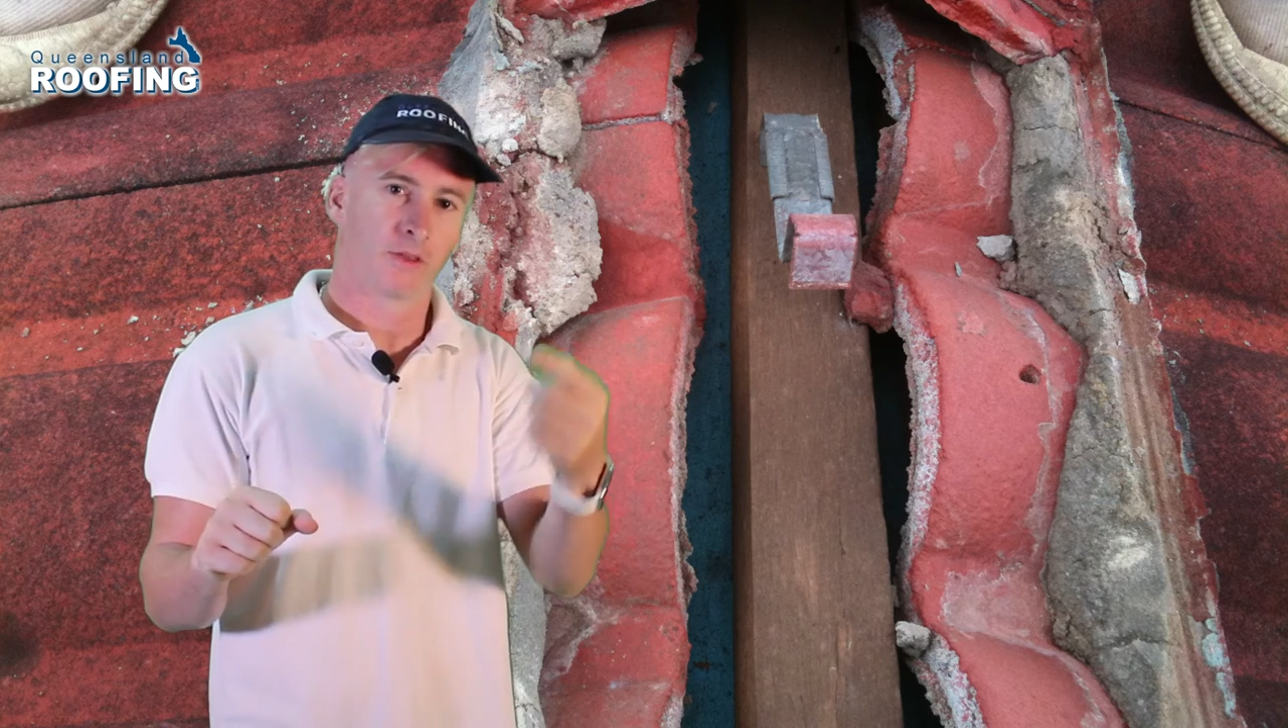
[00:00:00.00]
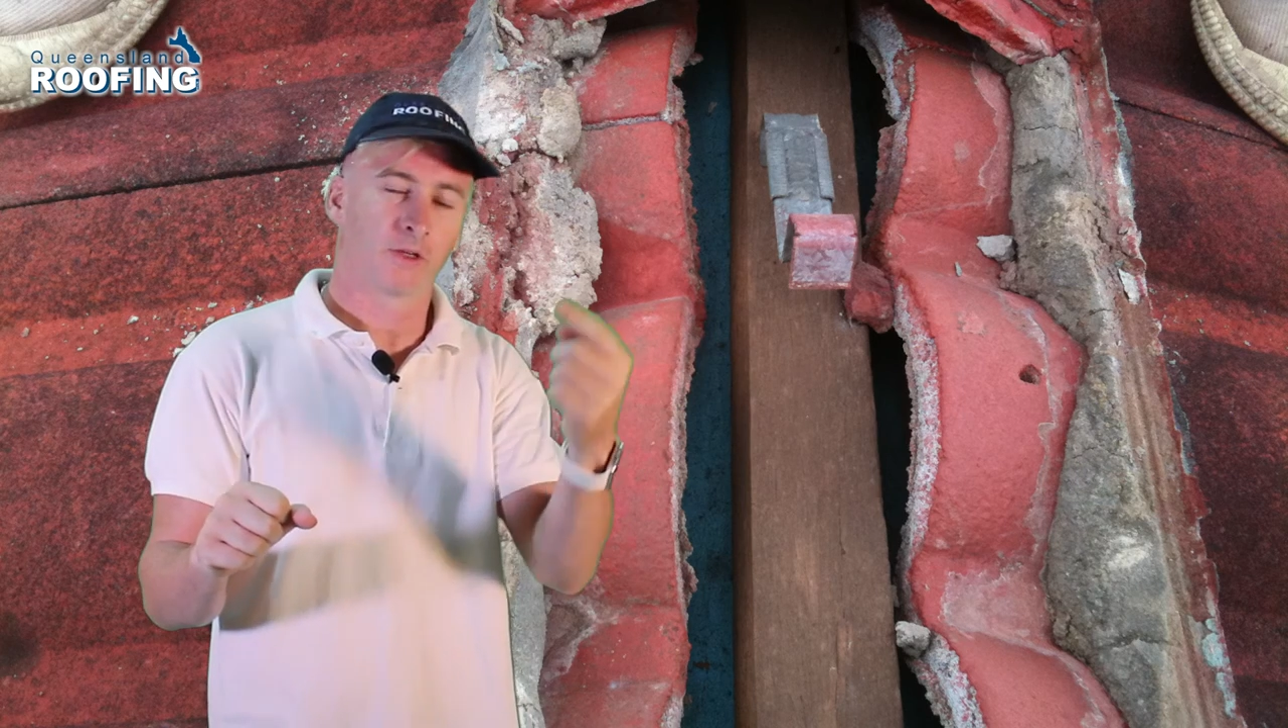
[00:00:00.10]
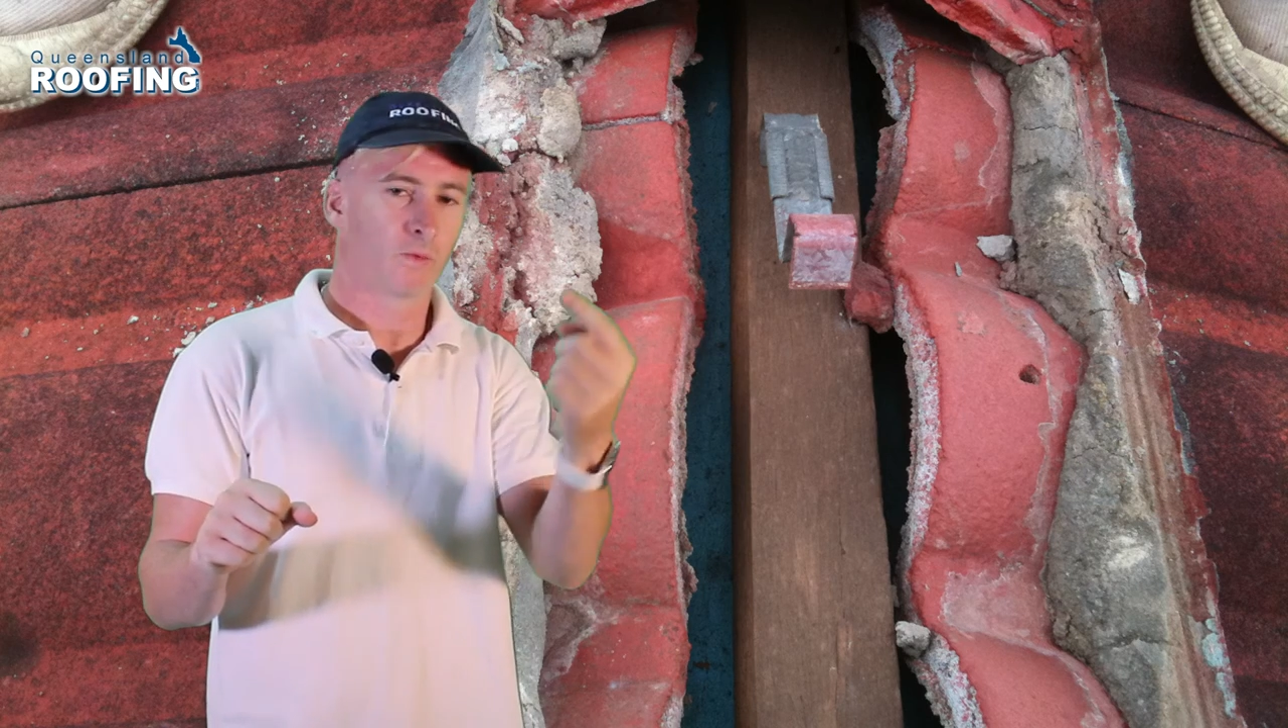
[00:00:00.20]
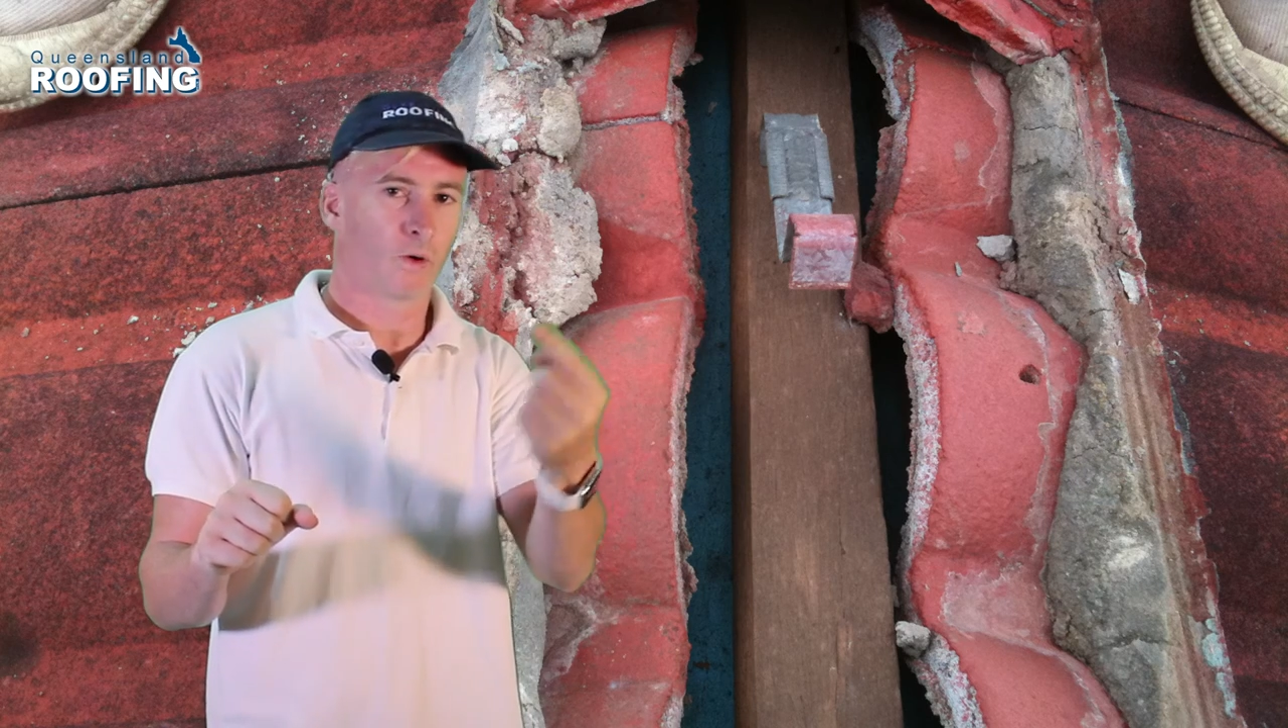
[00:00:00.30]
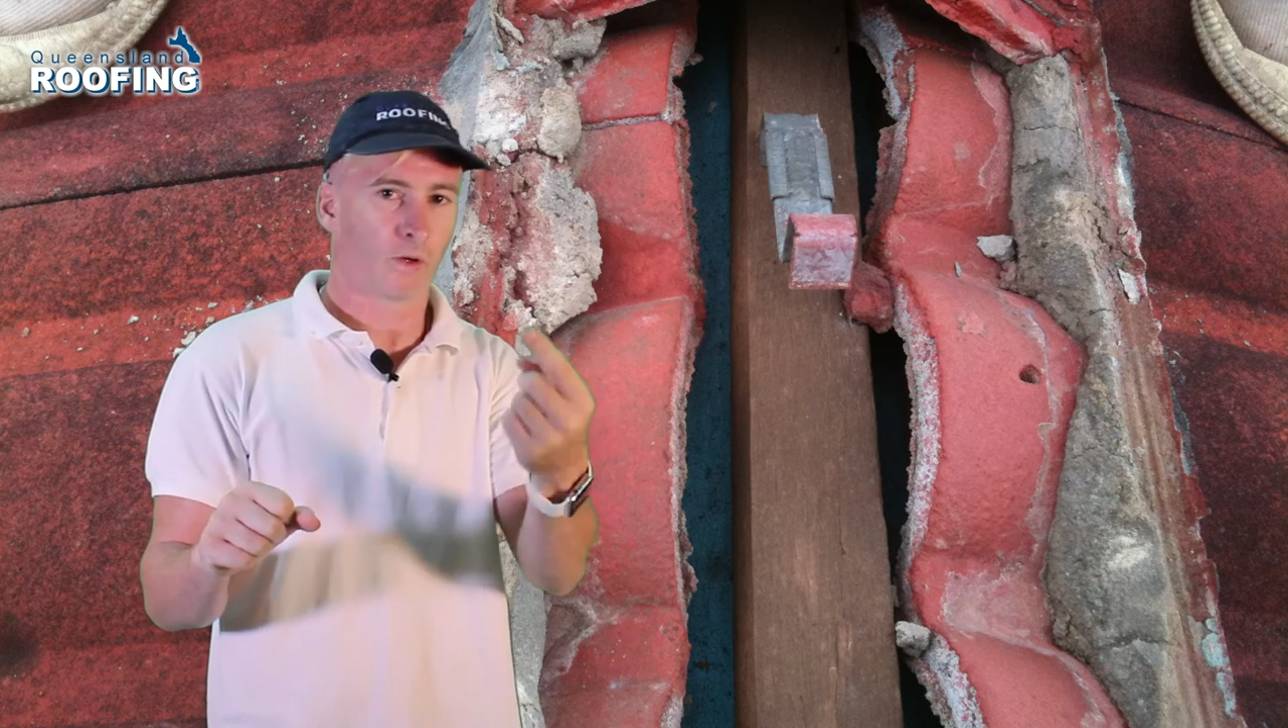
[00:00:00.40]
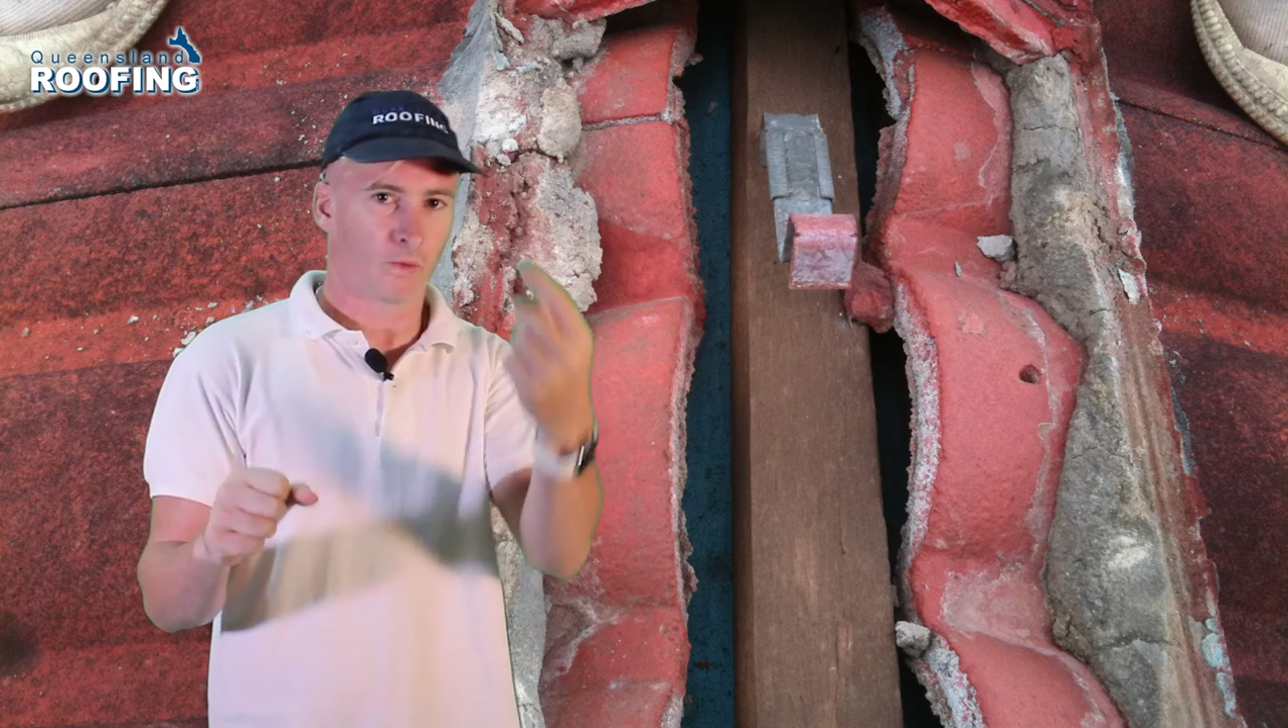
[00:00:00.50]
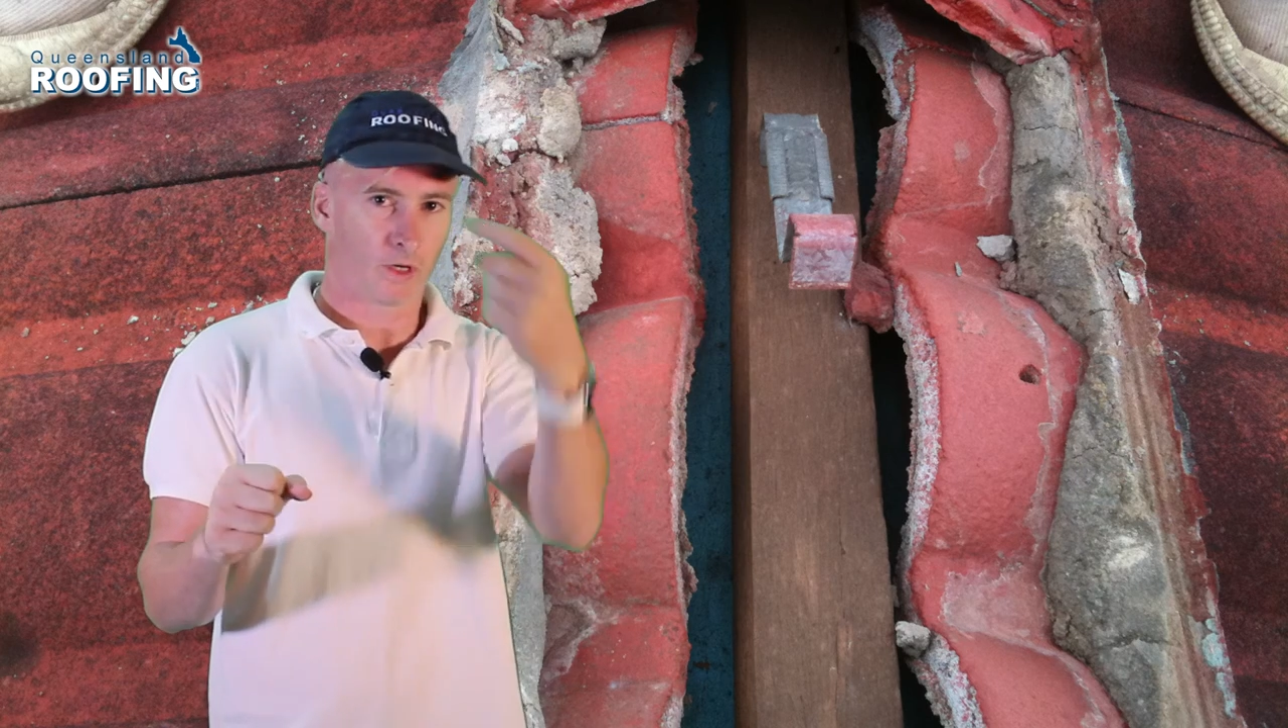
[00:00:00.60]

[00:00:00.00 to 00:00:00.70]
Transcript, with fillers: the water will